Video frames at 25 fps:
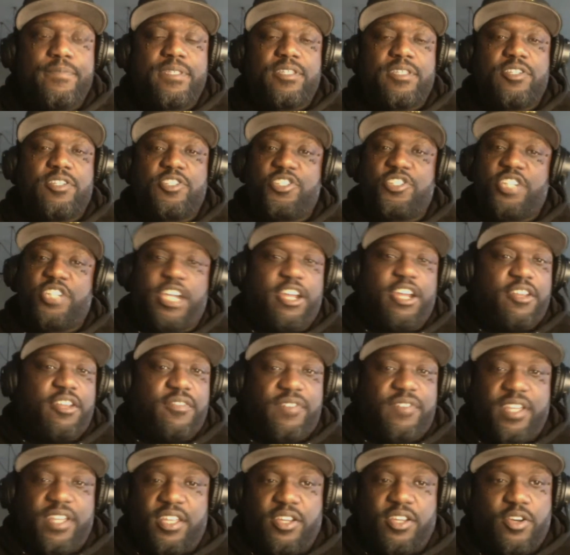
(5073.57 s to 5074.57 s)
Share the
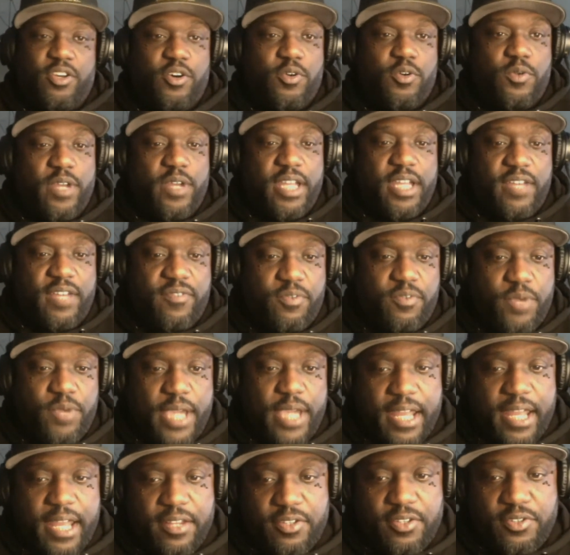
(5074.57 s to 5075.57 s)
video, whatever we
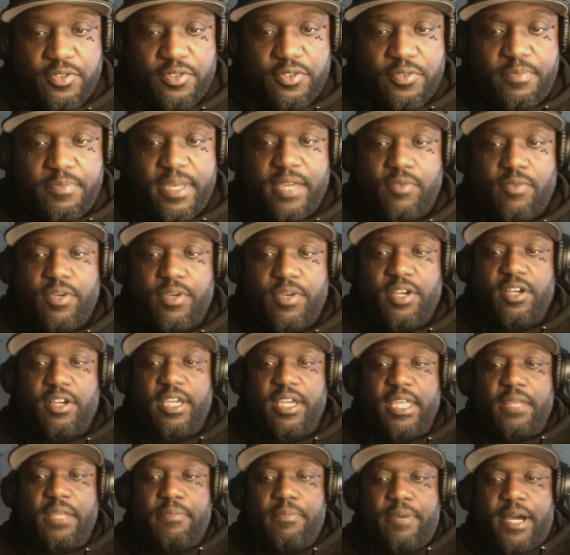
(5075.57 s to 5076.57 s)
got to do, man. We're going to
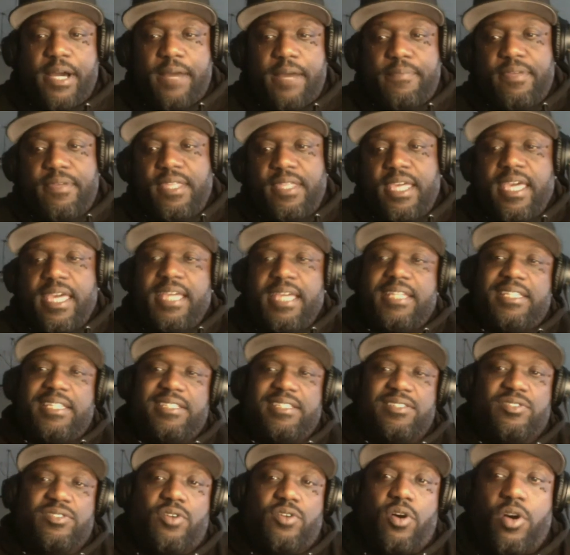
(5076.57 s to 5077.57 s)
get it popping.
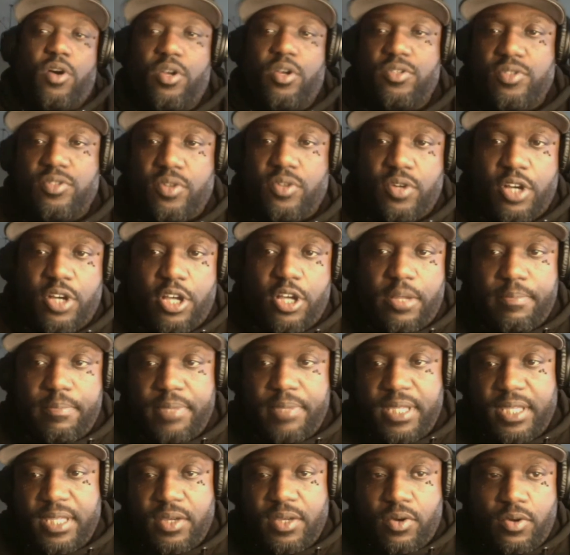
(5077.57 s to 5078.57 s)
This is also going to
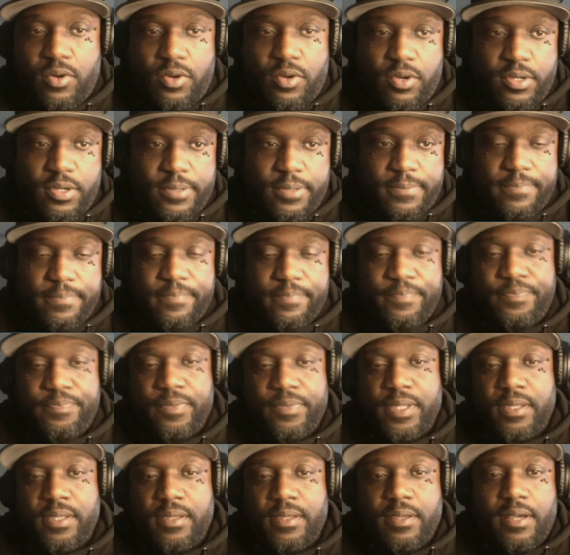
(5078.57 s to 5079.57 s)
be on
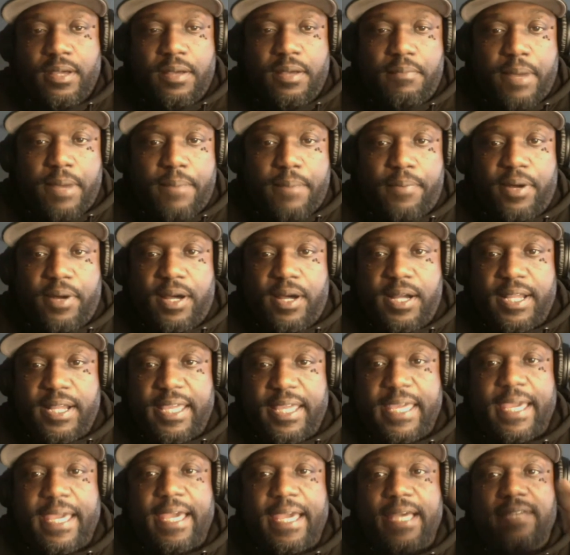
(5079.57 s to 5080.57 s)
my
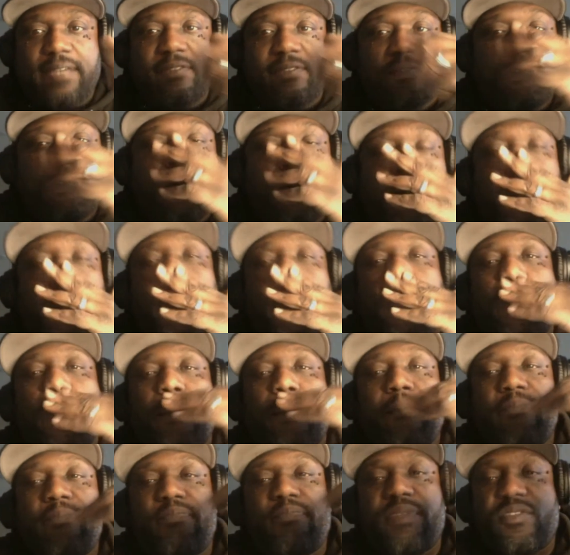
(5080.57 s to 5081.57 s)
podcast
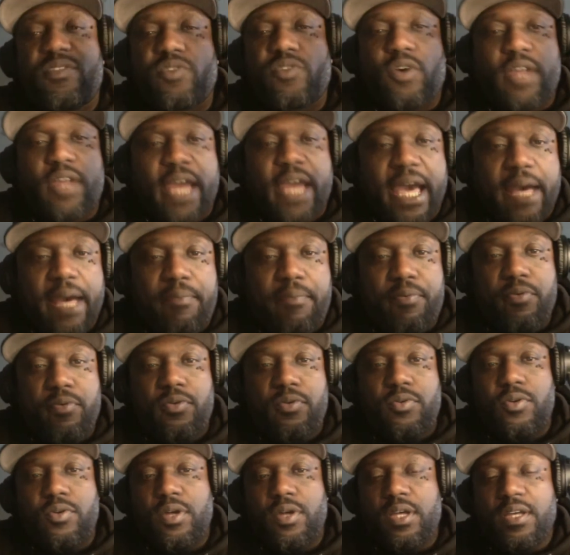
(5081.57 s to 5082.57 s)
it's on
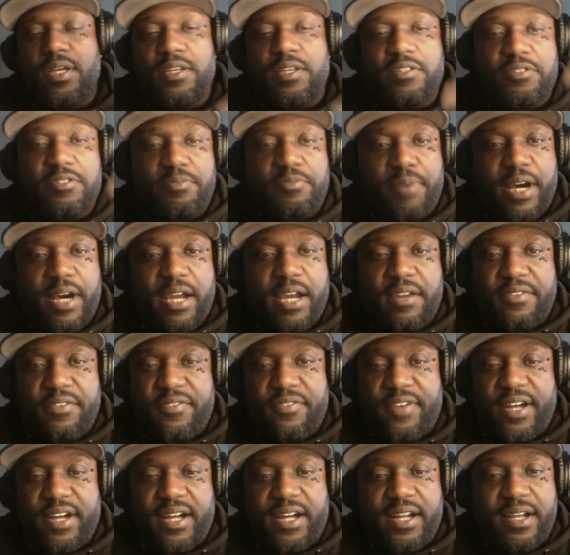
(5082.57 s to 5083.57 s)
Apple,
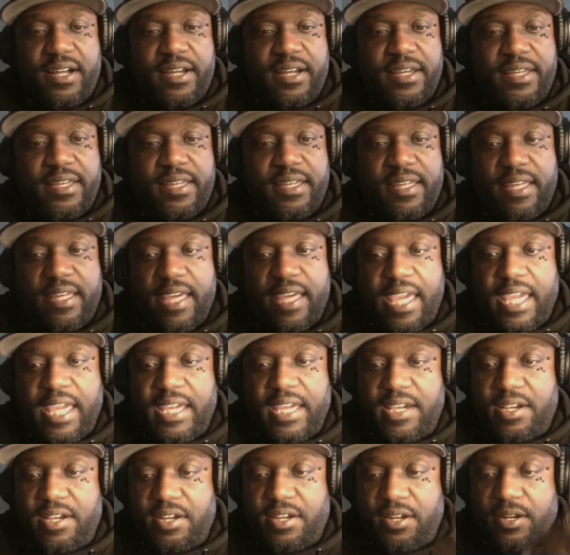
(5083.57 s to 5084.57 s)
Spotify,
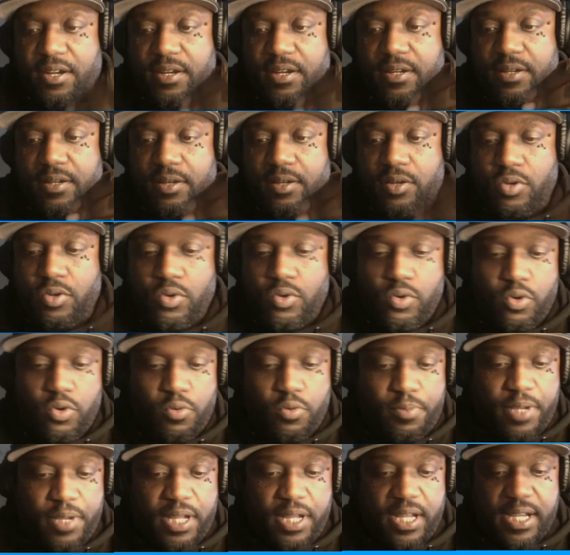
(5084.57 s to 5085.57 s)
Anchor,
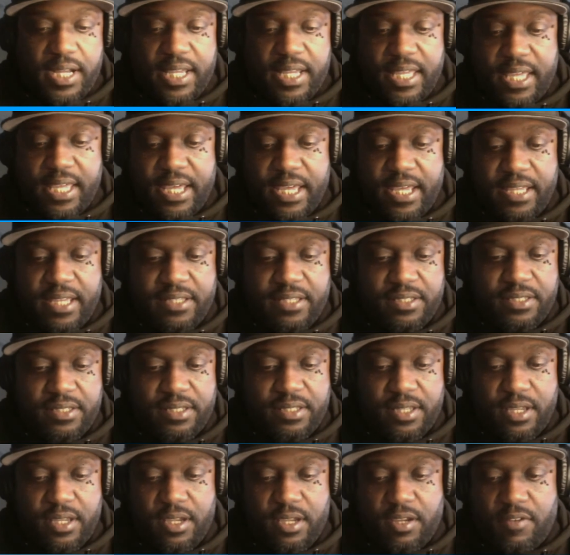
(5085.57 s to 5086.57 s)
Google Podcasts,
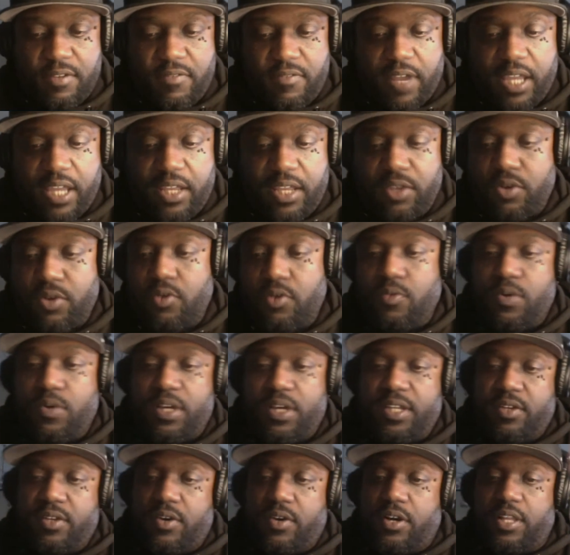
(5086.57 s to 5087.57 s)
Radio
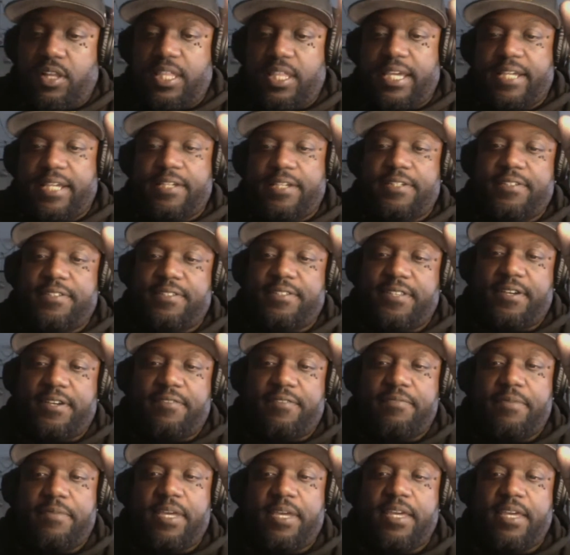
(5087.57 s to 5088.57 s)
One, all that good
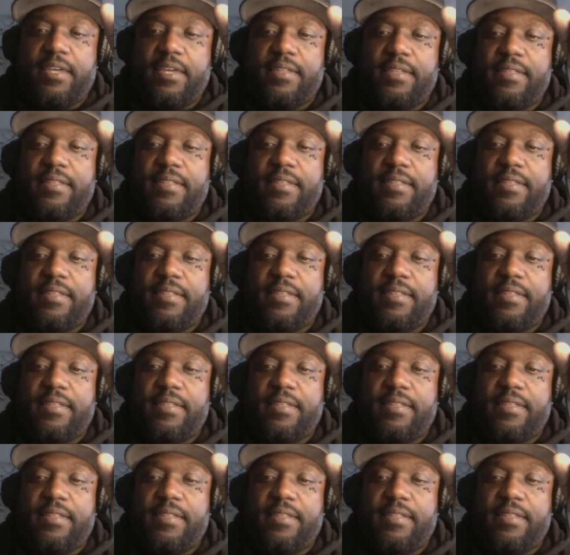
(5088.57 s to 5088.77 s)
stuff, man.